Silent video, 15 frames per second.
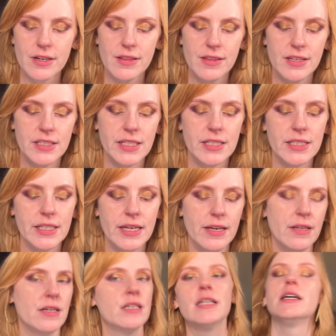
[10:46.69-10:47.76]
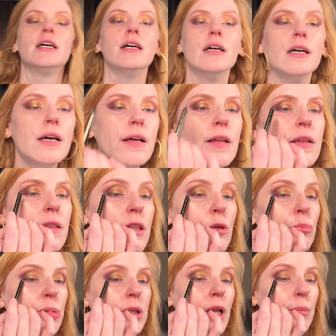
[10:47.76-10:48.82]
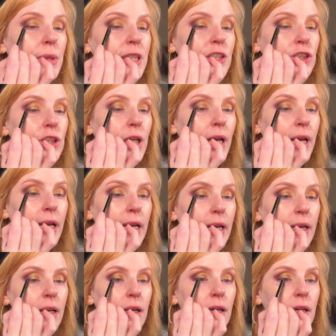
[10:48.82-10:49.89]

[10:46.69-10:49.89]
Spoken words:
This is in the plummy shade.